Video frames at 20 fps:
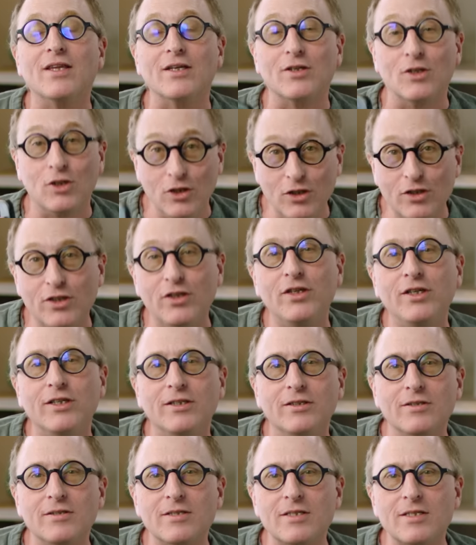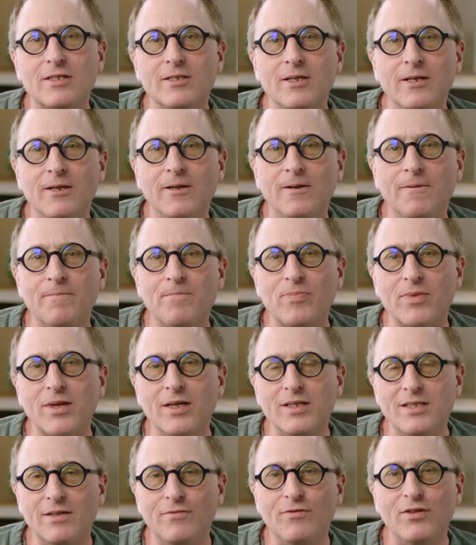The good news
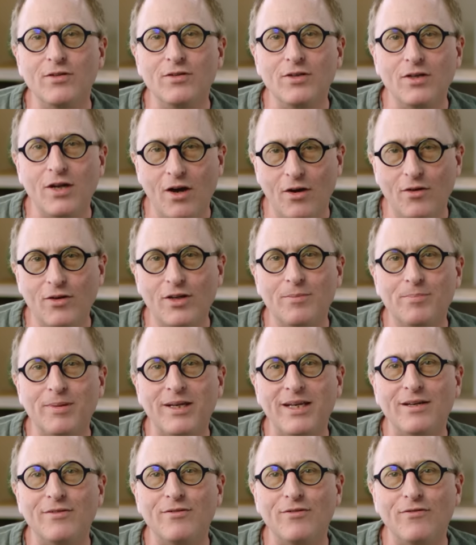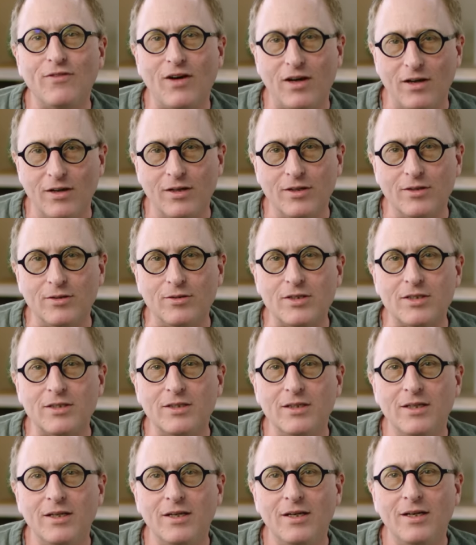is if you know you're being followed,
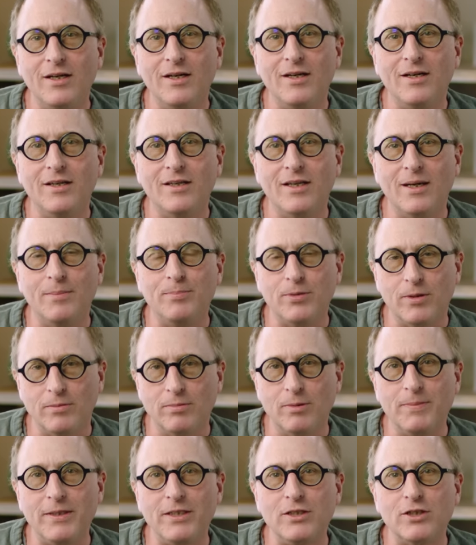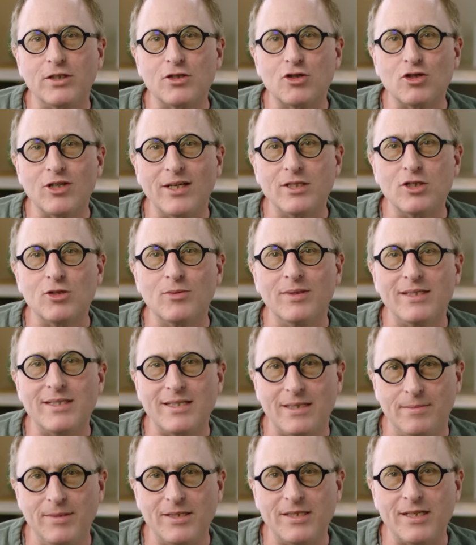they're probably just trying to
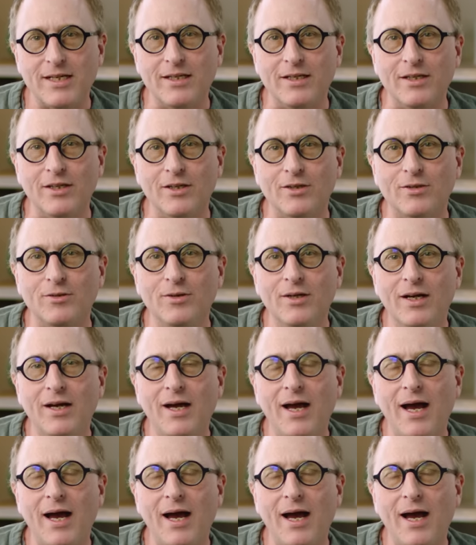intimidate you,